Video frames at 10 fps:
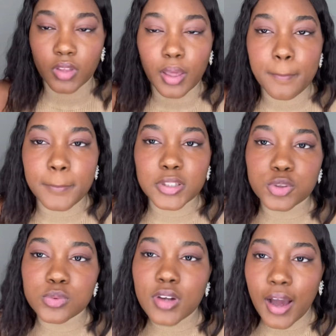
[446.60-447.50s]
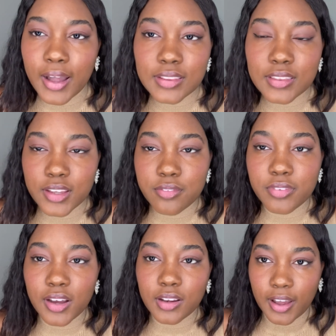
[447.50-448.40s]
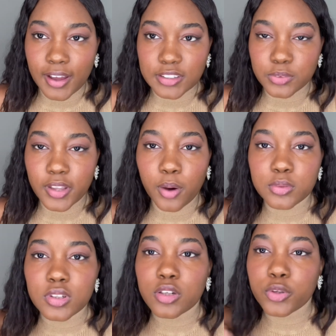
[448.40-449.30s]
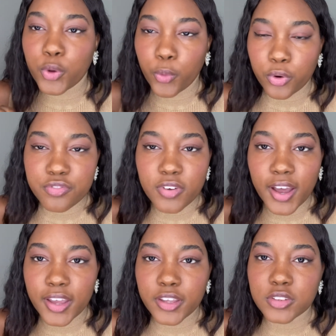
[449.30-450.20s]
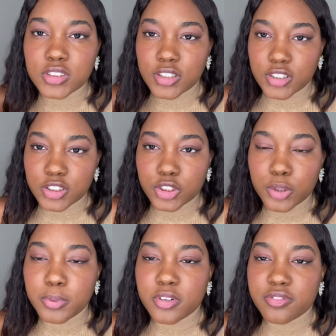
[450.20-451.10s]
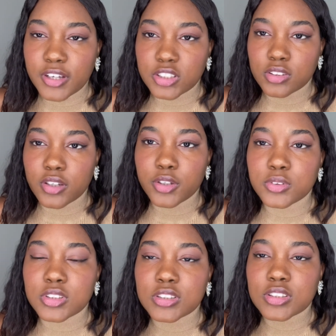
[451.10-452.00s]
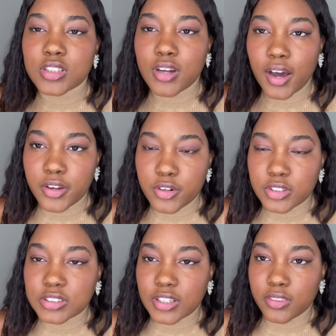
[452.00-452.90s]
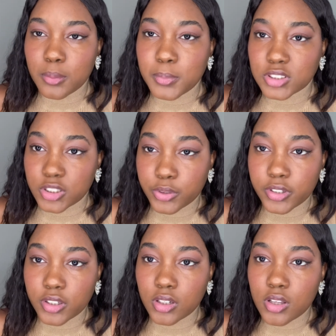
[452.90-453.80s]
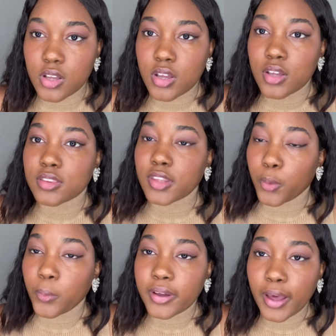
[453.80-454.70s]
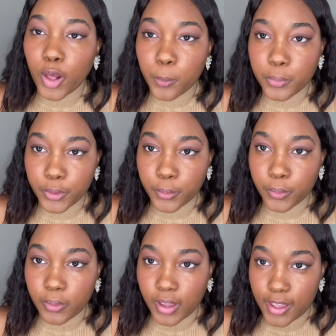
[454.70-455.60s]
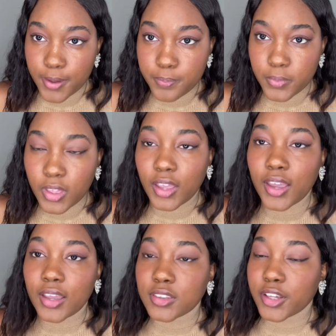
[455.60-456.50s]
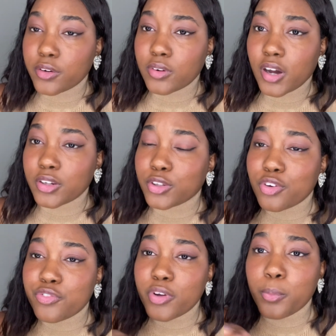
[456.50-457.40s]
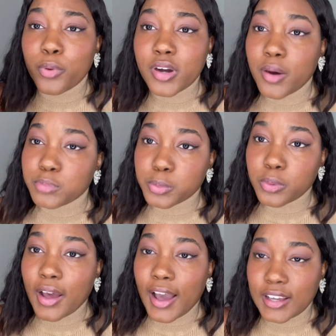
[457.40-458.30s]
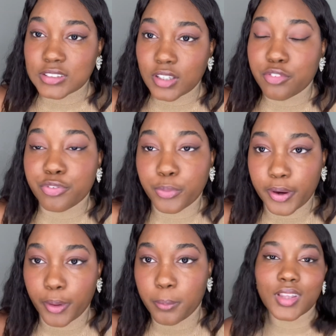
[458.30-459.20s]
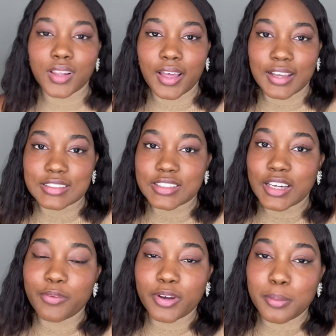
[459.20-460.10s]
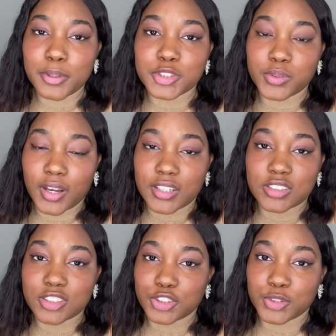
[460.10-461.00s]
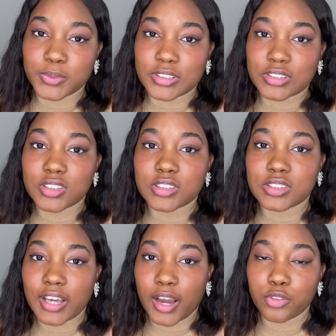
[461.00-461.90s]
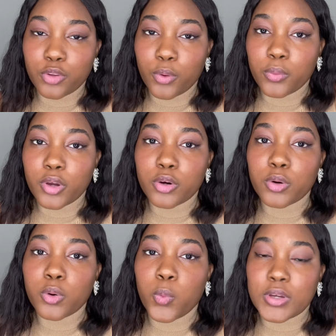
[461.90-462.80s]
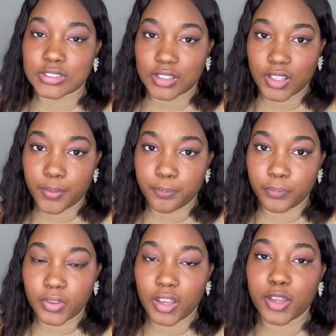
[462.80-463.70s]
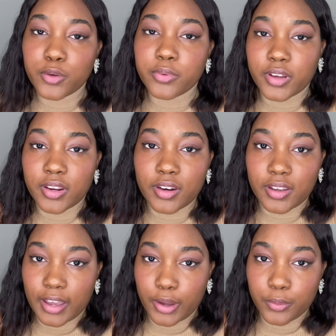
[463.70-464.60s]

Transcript: But do not leave that class without notifying your teacher or professor that you just did not understand the material. They will help you, okay? And later on, you'll feel more comfortable asking for help. The last thing I recommend you guys to do is download Quizlet and create an account.